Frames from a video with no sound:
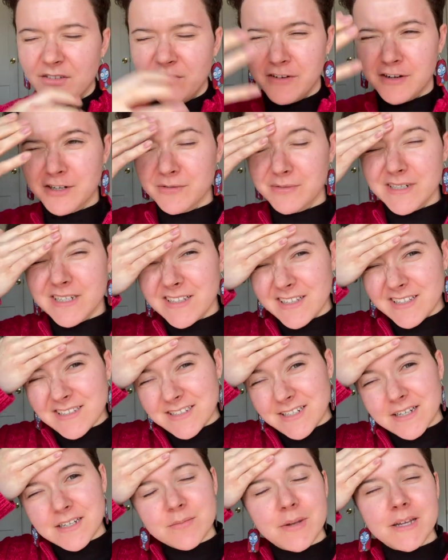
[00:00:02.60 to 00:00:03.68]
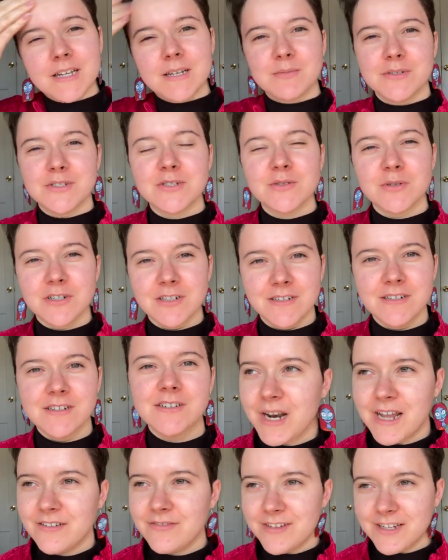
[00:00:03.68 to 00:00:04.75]
realistic makeup tutorial.
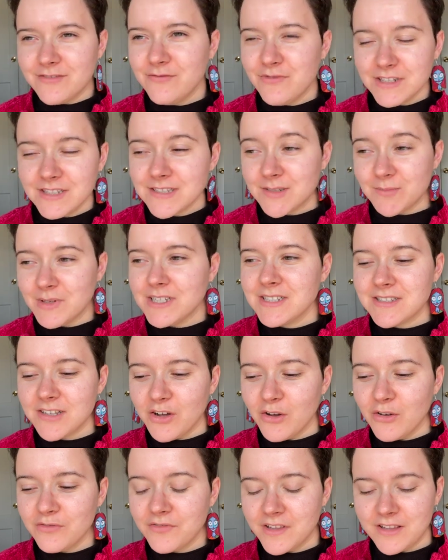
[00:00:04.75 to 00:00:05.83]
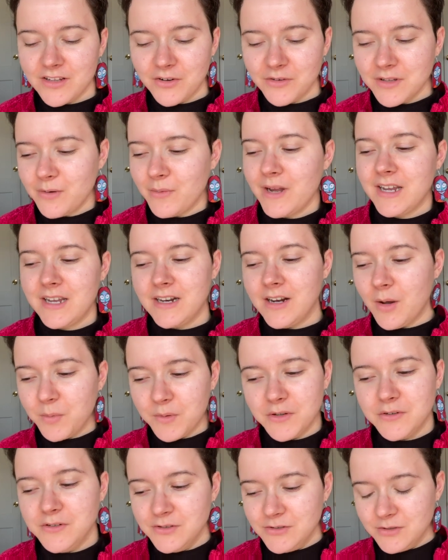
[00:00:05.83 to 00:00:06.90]
I have convinced myself that the only way I can
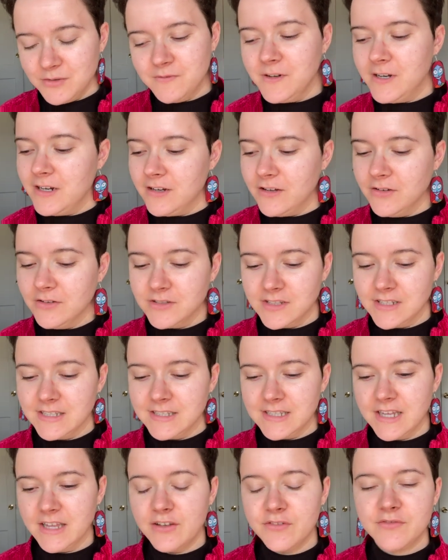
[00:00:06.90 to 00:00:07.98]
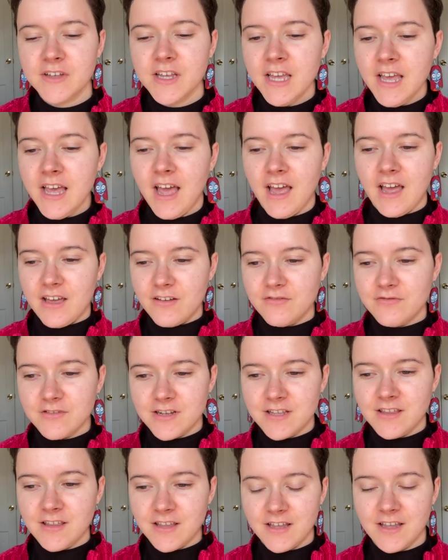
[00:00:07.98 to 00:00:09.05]
upload YouTube videos is if
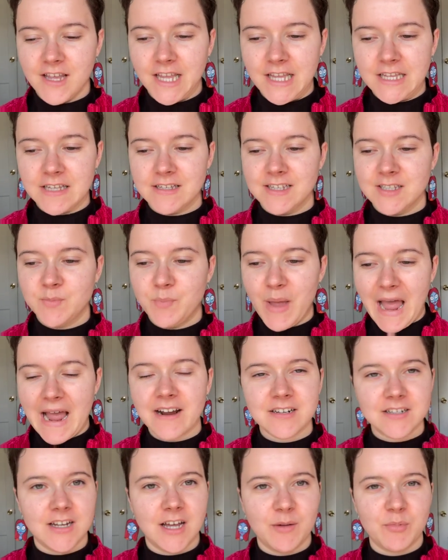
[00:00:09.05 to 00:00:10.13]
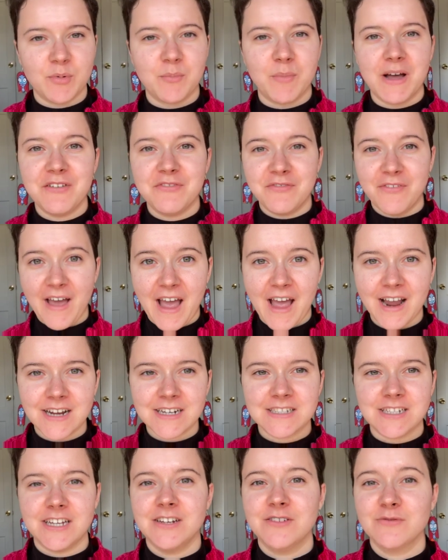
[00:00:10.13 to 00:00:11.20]
everything is backed up by
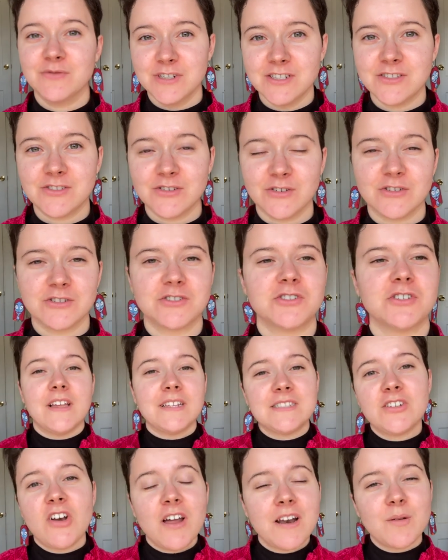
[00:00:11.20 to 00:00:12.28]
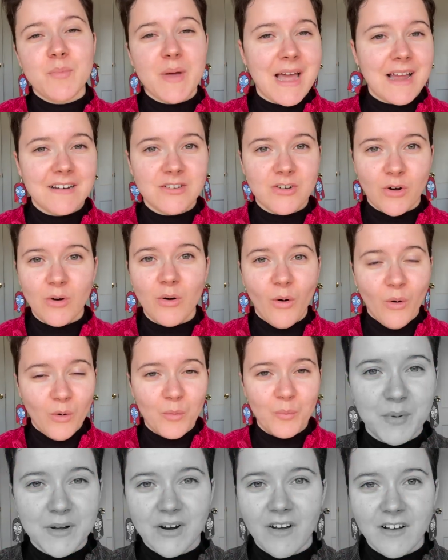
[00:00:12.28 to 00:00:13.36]
fact and research. That's not a bad goal,
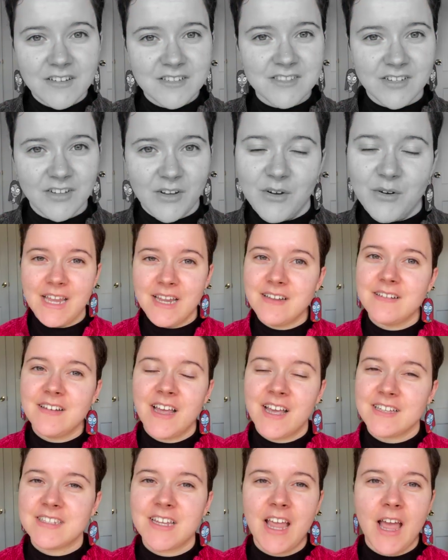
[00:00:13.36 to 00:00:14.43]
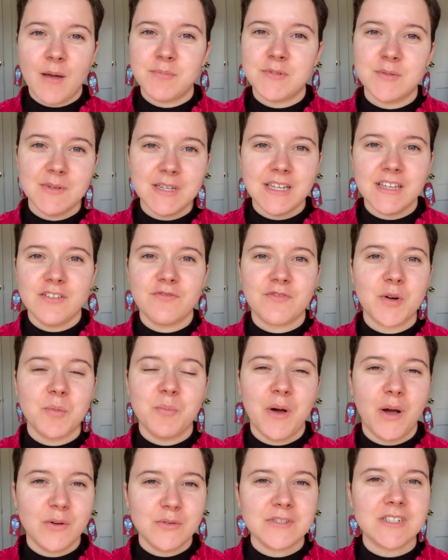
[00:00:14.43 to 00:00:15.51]
but also it has kept me from
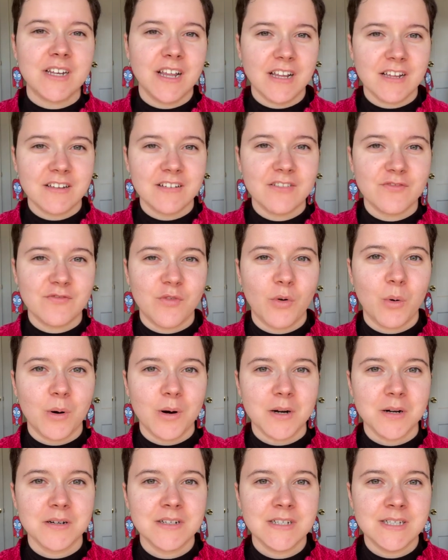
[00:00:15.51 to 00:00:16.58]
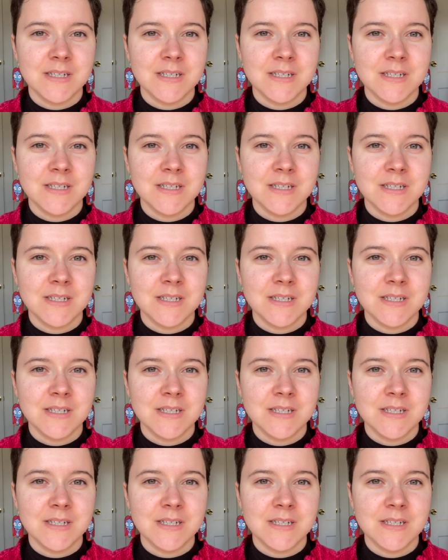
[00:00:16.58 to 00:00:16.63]
posting for